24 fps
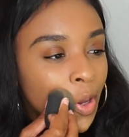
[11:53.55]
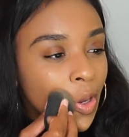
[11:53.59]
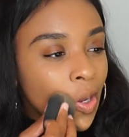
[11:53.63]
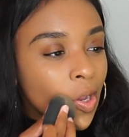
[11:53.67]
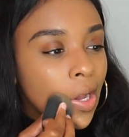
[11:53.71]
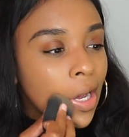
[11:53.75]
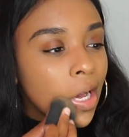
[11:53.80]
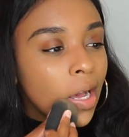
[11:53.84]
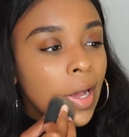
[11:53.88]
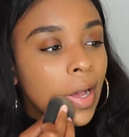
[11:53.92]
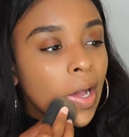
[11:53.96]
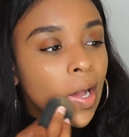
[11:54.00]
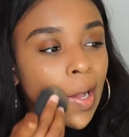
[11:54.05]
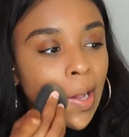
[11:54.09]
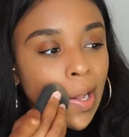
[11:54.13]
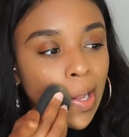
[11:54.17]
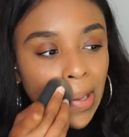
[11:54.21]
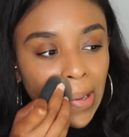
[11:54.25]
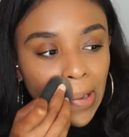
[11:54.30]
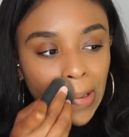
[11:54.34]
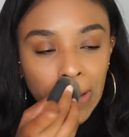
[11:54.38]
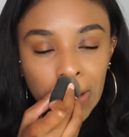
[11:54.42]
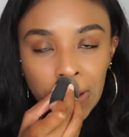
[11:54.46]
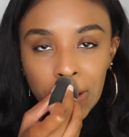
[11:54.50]

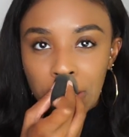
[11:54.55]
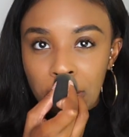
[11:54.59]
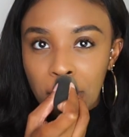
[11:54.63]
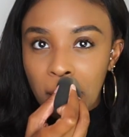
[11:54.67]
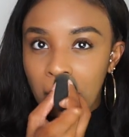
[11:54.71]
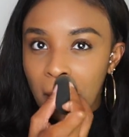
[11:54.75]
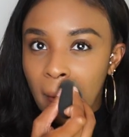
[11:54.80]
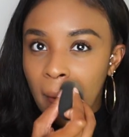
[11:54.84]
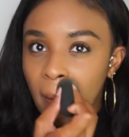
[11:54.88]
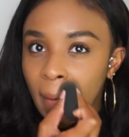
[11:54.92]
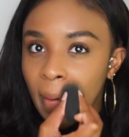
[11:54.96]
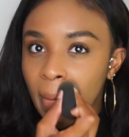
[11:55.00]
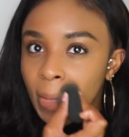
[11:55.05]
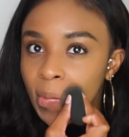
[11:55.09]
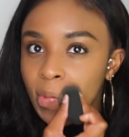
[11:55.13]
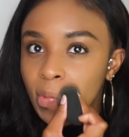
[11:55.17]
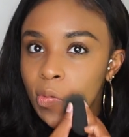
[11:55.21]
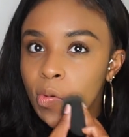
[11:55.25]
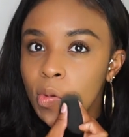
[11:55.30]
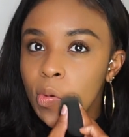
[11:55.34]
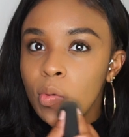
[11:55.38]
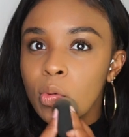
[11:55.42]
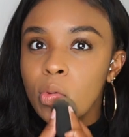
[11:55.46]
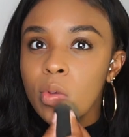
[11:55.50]
guys,
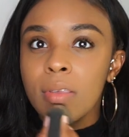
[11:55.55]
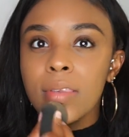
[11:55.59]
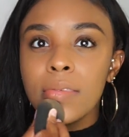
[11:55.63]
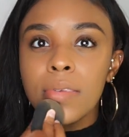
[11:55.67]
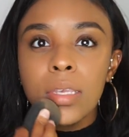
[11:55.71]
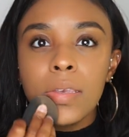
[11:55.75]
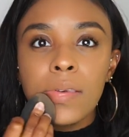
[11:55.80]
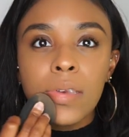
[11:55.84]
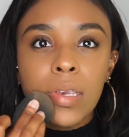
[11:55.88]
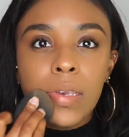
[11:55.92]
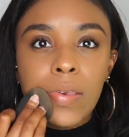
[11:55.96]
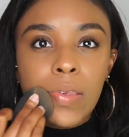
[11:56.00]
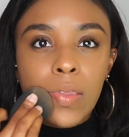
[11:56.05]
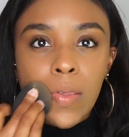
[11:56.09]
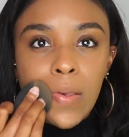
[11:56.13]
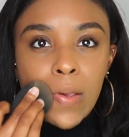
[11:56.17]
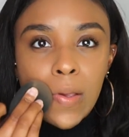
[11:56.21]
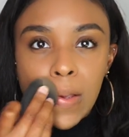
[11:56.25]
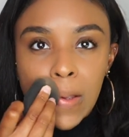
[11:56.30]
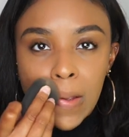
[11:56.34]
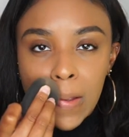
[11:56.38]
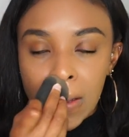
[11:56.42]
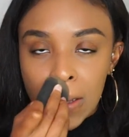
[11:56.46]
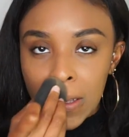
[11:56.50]
do you see
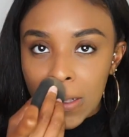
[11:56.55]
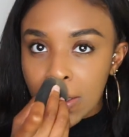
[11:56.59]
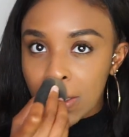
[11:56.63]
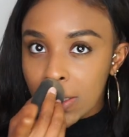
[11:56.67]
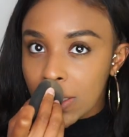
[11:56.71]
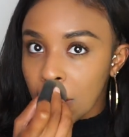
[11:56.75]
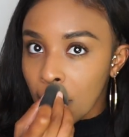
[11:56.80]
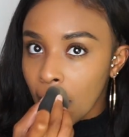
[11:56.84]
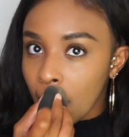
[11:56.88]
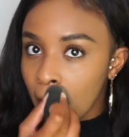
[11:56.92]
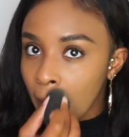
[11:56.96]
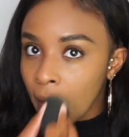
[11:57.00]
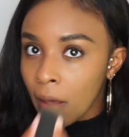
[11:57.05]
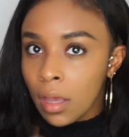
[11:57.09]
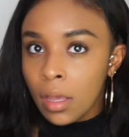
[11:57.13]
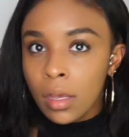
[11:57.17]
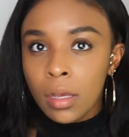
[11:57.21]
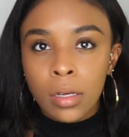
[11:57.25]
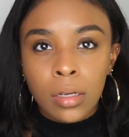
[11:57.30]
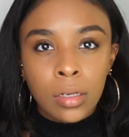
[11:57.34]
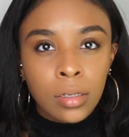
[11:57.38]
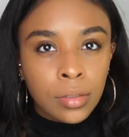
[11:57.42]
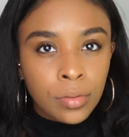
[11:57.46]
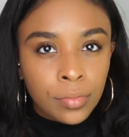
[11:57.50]
this?
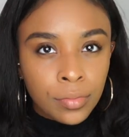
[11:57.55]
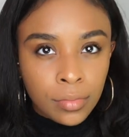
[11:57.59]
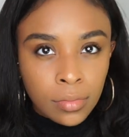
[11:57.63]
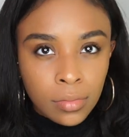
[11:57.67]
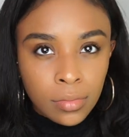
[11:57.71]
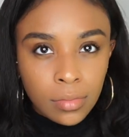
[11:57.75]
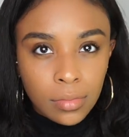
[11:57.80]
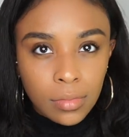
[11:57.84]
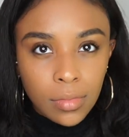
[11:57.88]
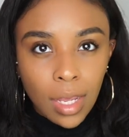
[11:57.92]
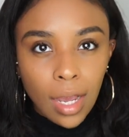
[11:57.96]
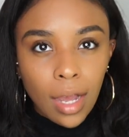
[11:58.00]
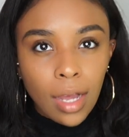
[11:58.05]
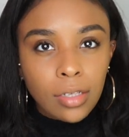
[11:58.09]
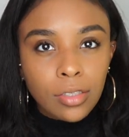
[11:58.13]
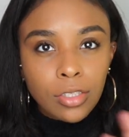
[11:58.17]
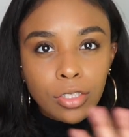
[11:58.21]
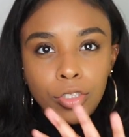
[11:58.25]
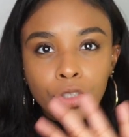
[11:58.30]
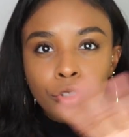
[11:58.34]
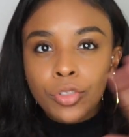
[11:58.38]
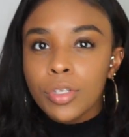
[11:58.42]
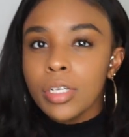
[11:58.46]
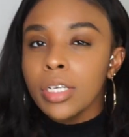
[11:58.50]
I
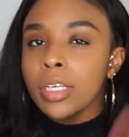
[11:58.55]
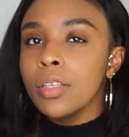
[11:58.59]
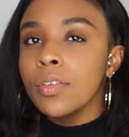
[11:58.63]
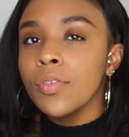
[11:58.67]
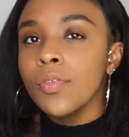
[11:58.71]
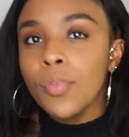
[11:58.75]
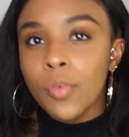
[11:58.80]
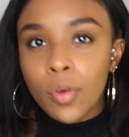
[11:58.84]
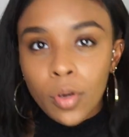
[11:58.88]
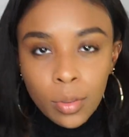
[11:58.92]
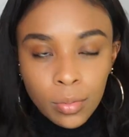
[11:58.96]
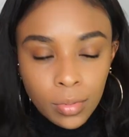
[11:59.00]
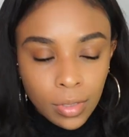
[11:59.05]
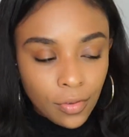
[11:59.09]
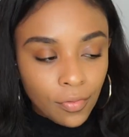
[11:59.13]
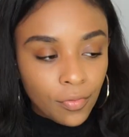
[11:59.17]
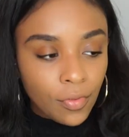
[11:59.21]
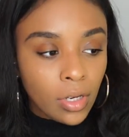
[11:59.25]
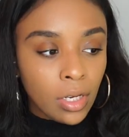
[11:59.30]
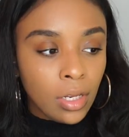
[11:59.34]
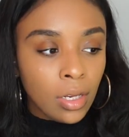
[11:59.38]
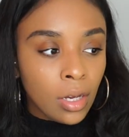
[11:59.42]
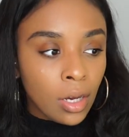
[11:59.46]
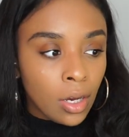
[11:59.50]
just transformed in
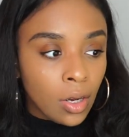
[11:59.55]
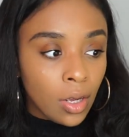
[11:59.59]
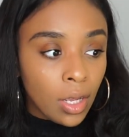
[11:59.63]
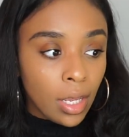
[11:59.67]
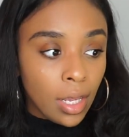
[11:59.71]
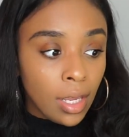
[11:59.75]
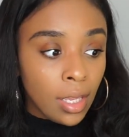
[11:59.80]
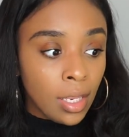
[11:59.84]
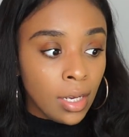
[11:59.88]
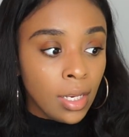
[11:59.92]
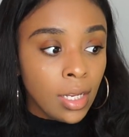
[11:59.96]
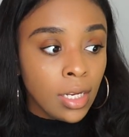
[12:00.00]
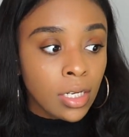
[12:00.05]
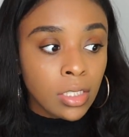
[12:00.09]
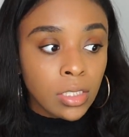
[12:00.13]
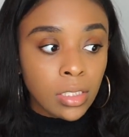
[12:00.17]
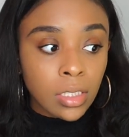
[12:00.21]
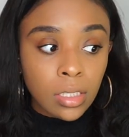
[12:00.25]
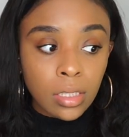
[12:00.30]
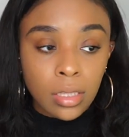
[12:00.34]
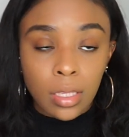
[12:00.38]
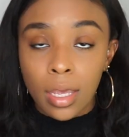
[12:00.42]
front of y'all. And here's the